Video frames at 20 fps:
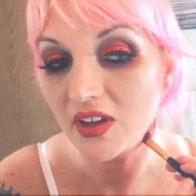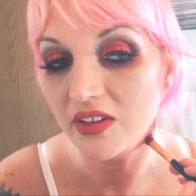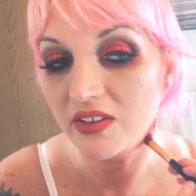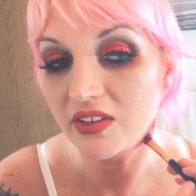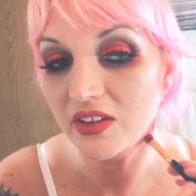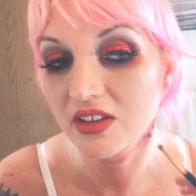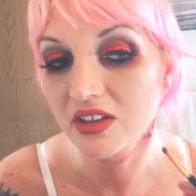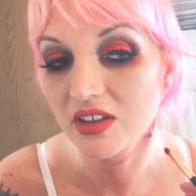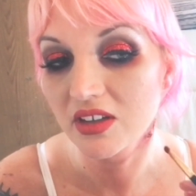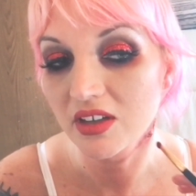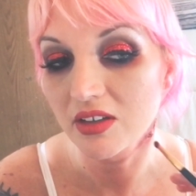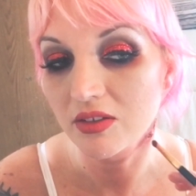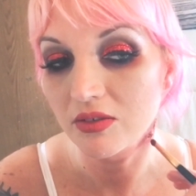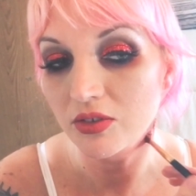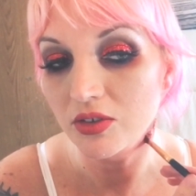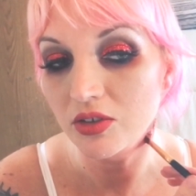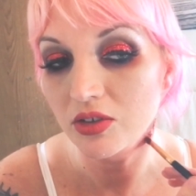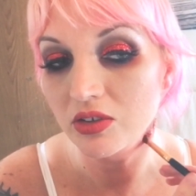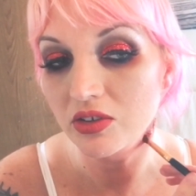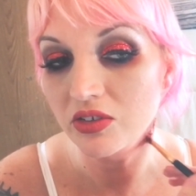as I did at
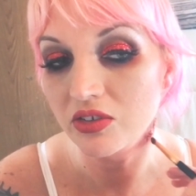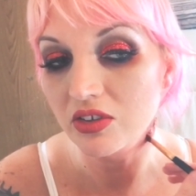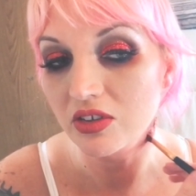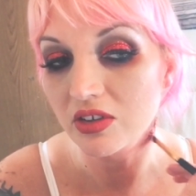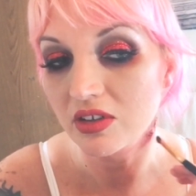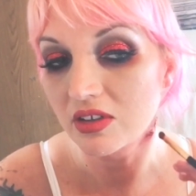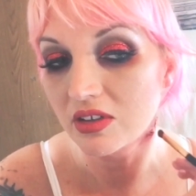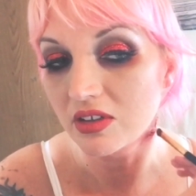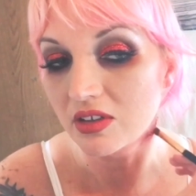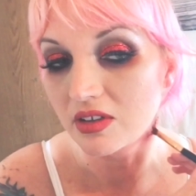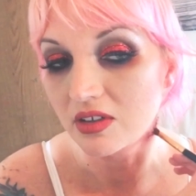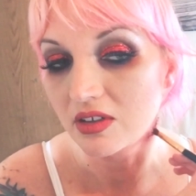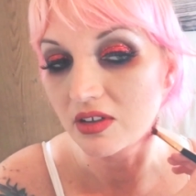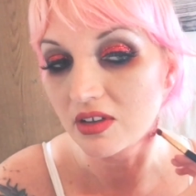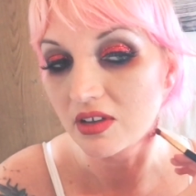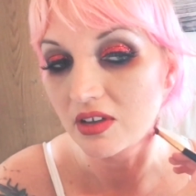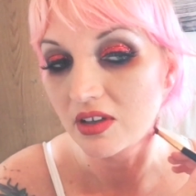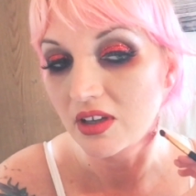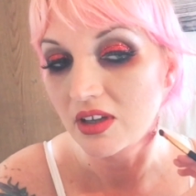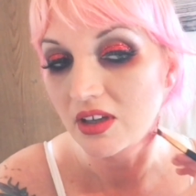first.
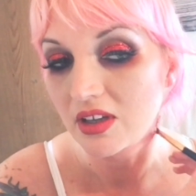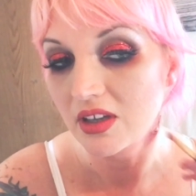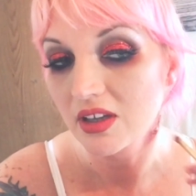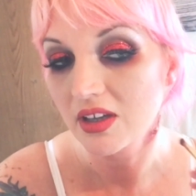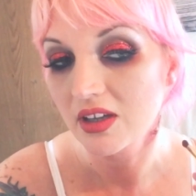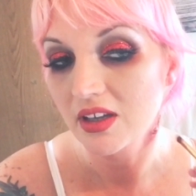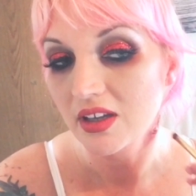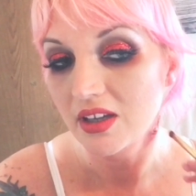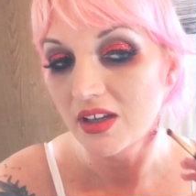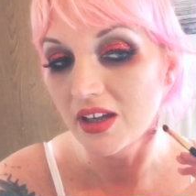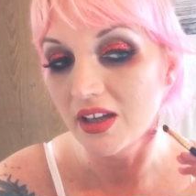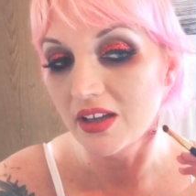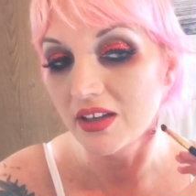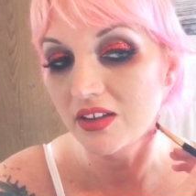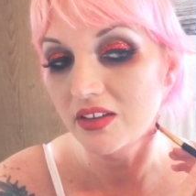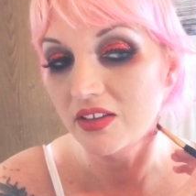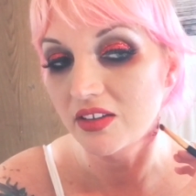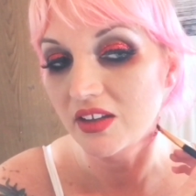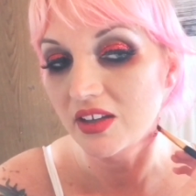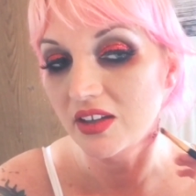
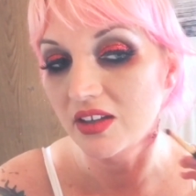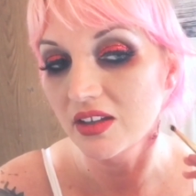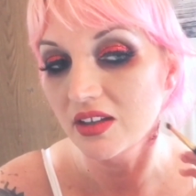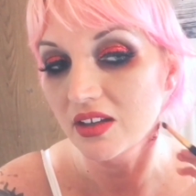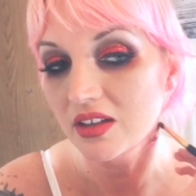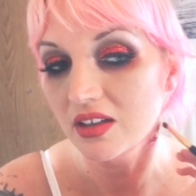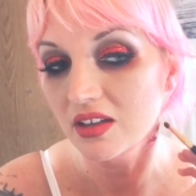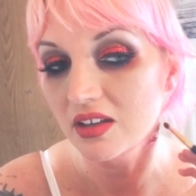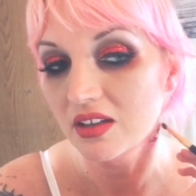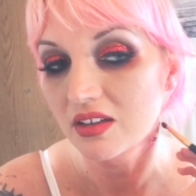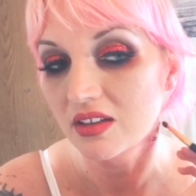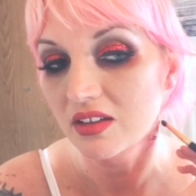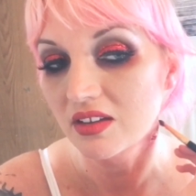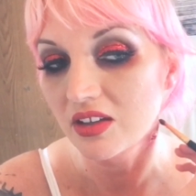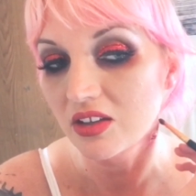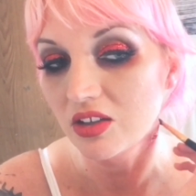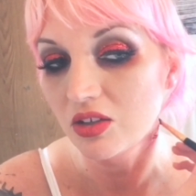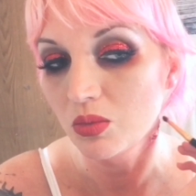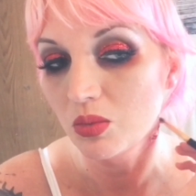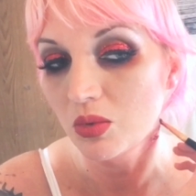Anything
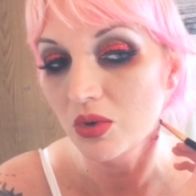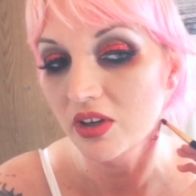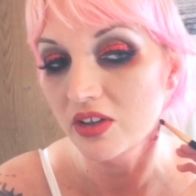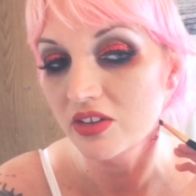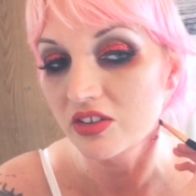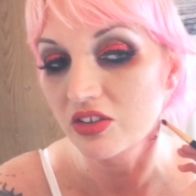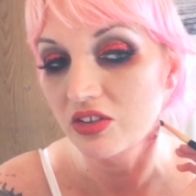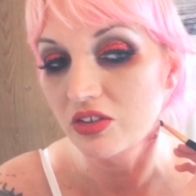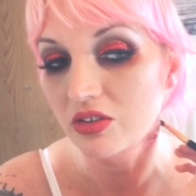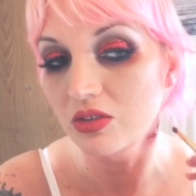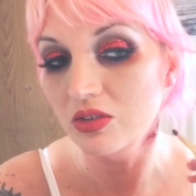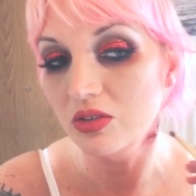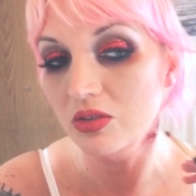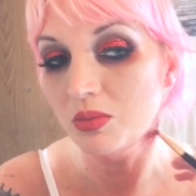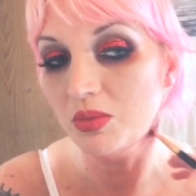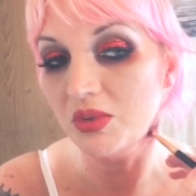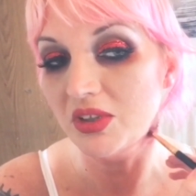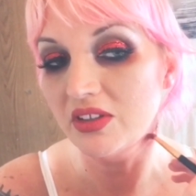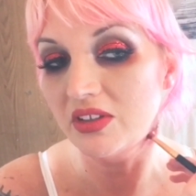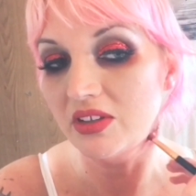that you want to
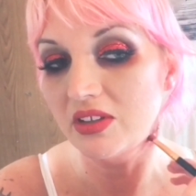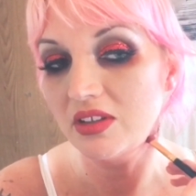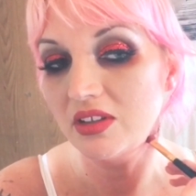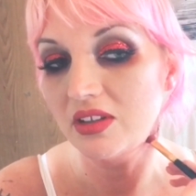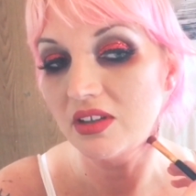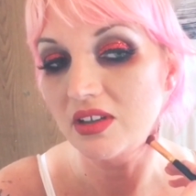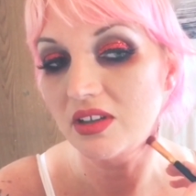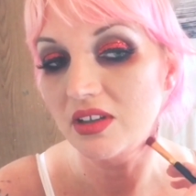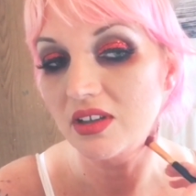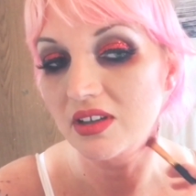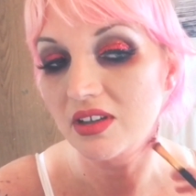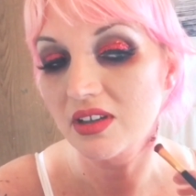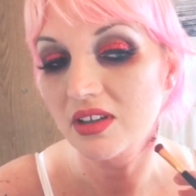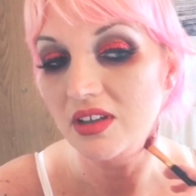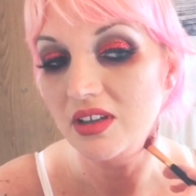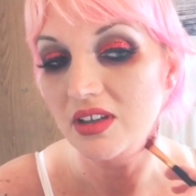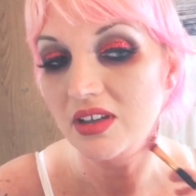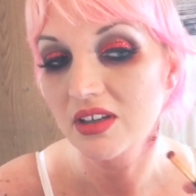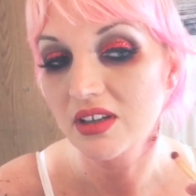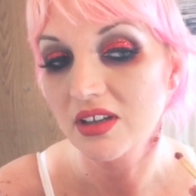be
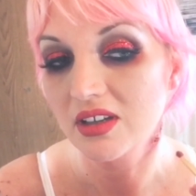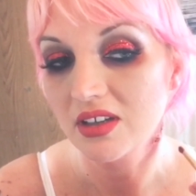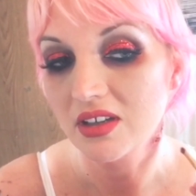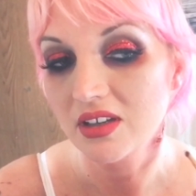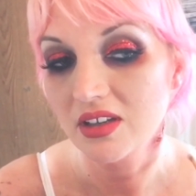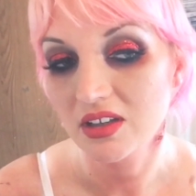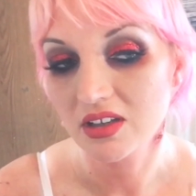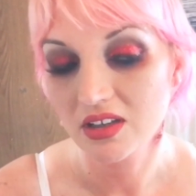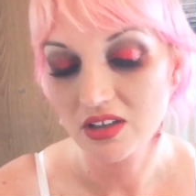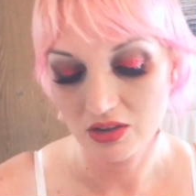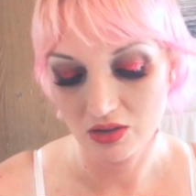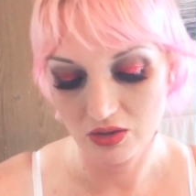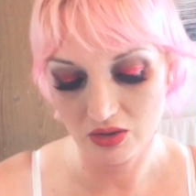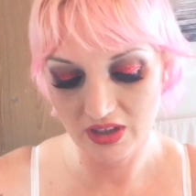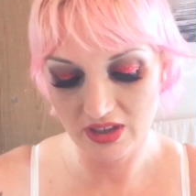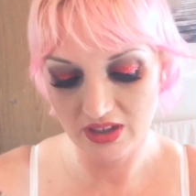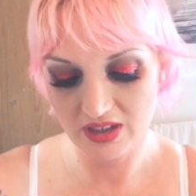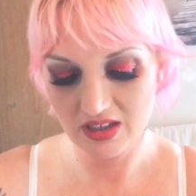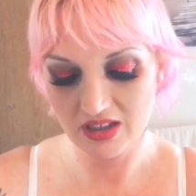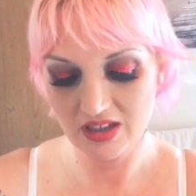
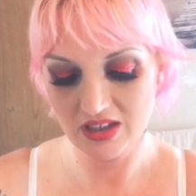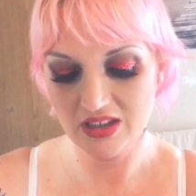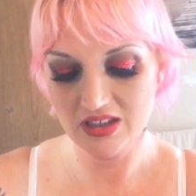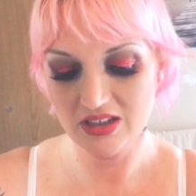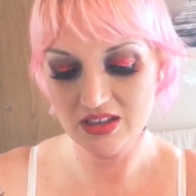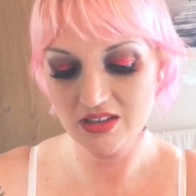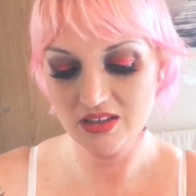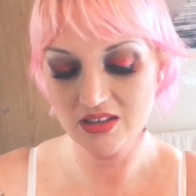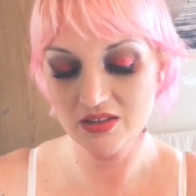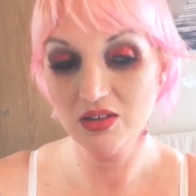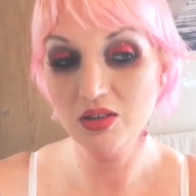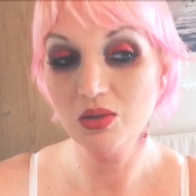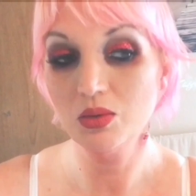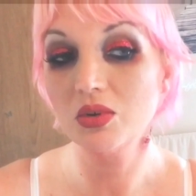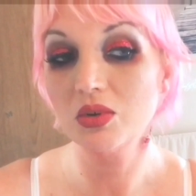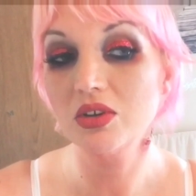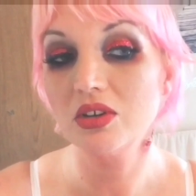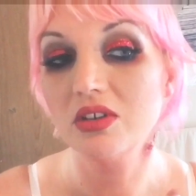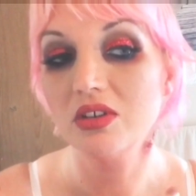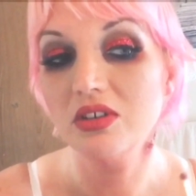looking
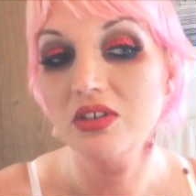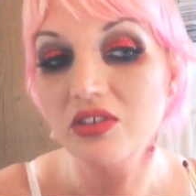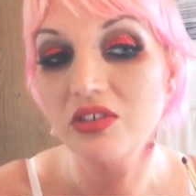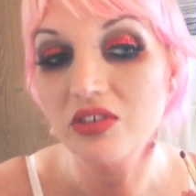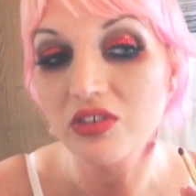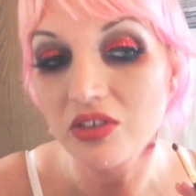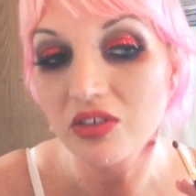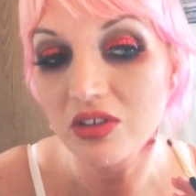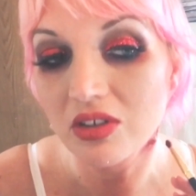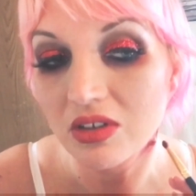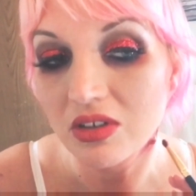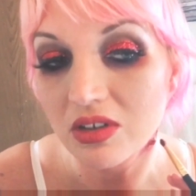inwards,